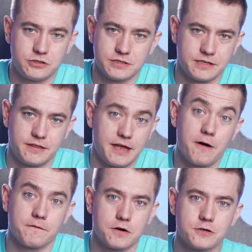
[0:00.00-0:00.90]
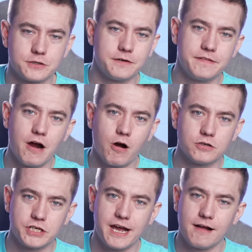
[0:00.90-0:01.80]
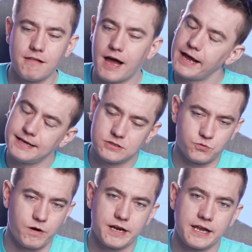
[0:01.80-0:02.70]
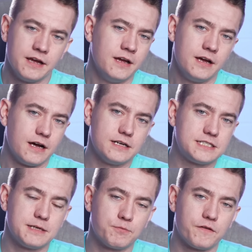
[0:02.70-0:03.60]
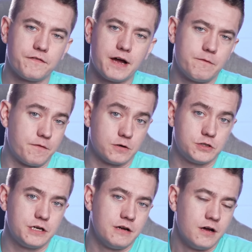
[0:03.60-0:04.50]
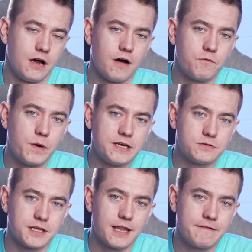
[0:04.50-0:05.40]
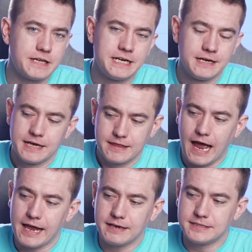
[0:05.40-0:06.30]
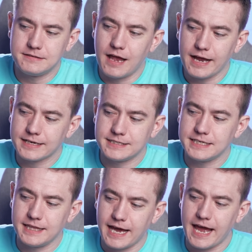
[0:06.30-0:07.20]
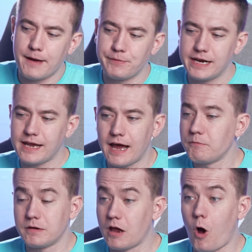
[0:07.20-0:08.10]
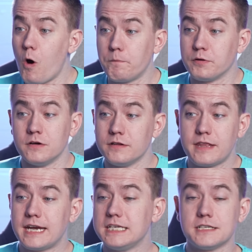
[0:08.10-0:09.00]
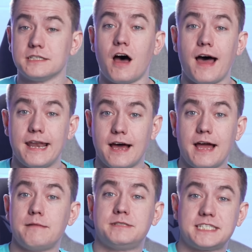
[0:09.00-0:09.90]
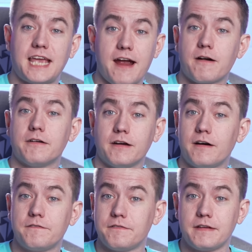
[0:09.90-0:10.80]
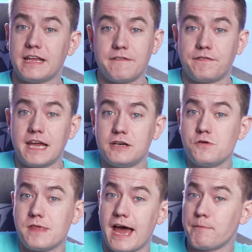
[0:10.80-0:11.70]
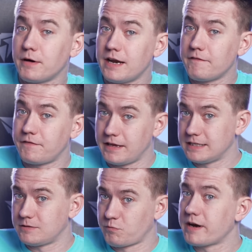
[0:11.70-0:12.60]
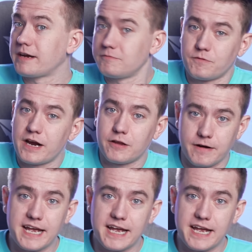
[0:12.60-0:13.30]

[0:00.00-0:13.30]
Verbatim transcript: just their version of the ROG Ally. It's running a simplified version of Windows 11. I could I could see that happening. I hope that it does not. I am scared of if they do that, but if it's running regular